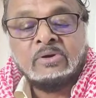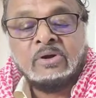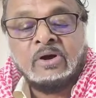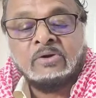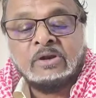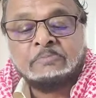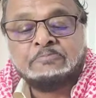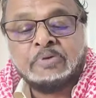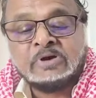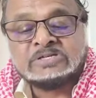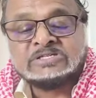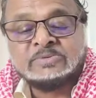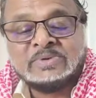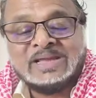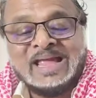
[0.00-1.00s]
or in
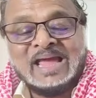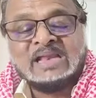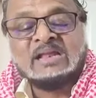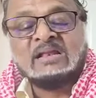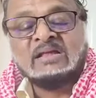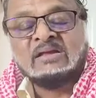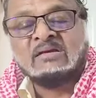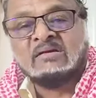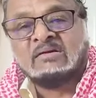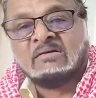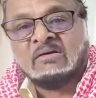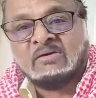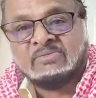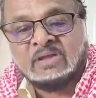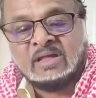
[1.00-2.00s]
person with any
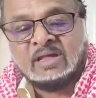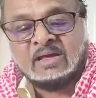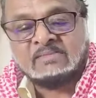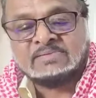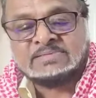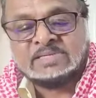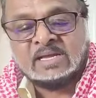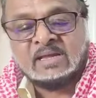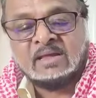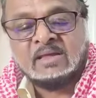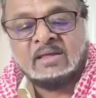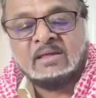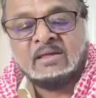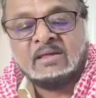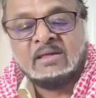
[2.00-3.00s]
leader of the
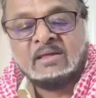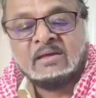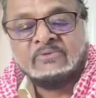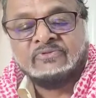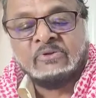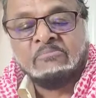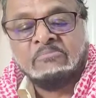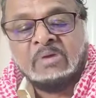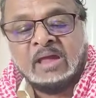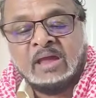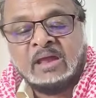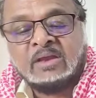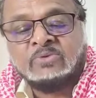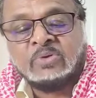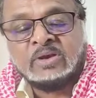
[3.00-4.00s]
AFC from
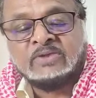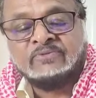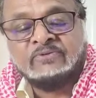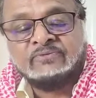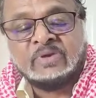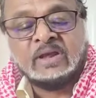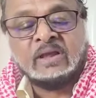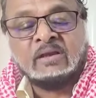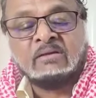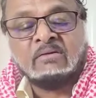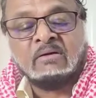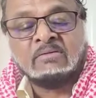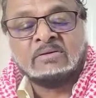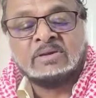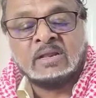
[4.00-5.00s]
May 2015
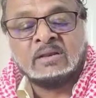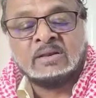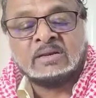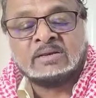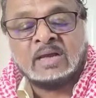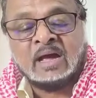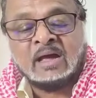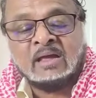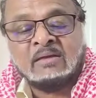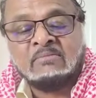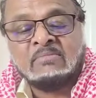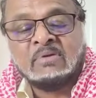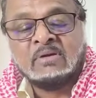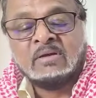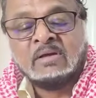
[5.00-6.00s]
until the
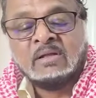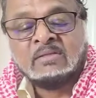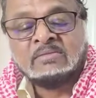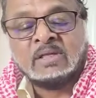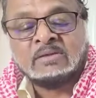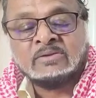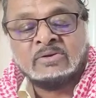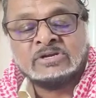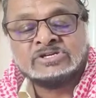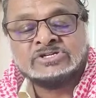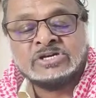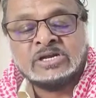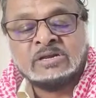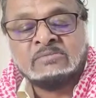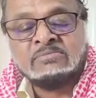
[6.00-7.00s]
time that the
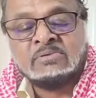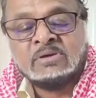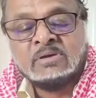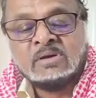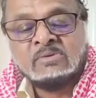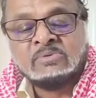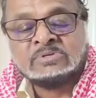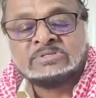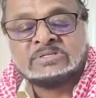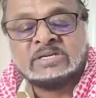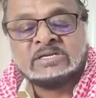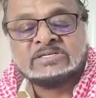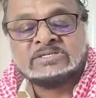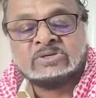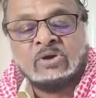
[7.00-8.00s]
regime was
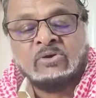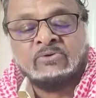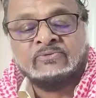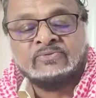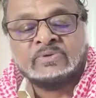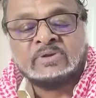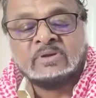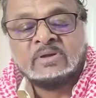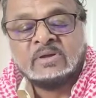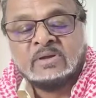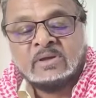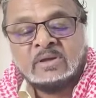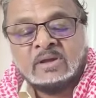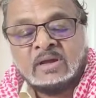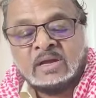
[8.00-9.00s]
dissolved
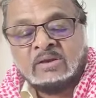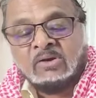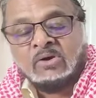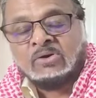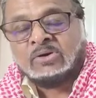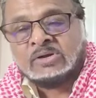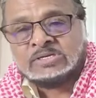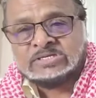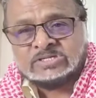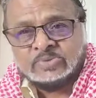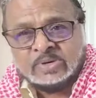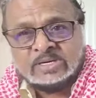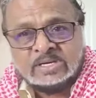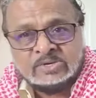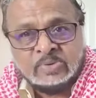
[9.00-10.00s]
in August
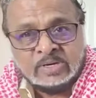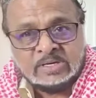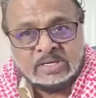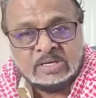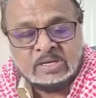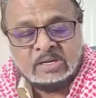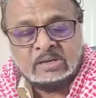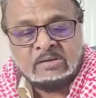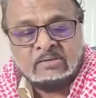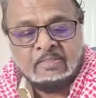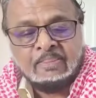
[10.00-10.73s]
2020.